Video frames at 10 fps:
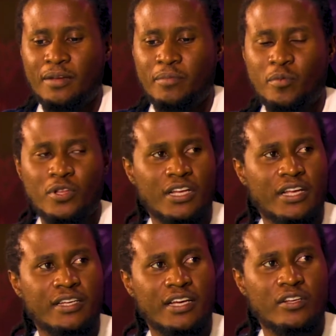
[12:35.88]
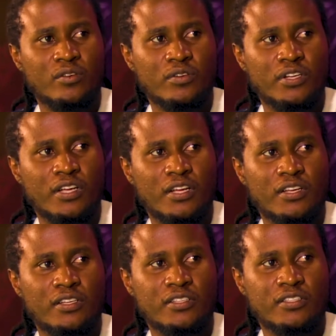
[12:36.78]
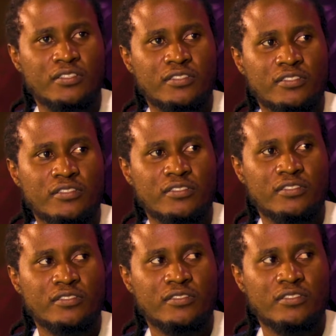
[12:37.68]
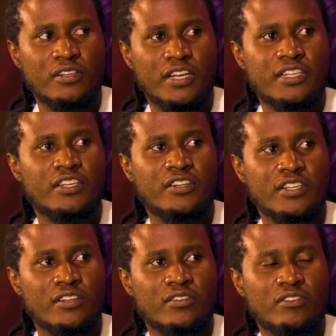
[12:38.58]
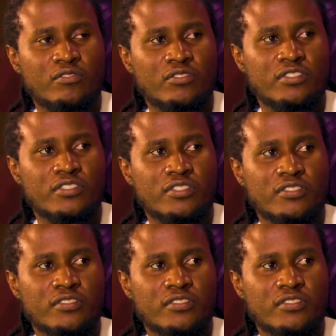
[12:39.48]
People that are entitled and littering on the roads.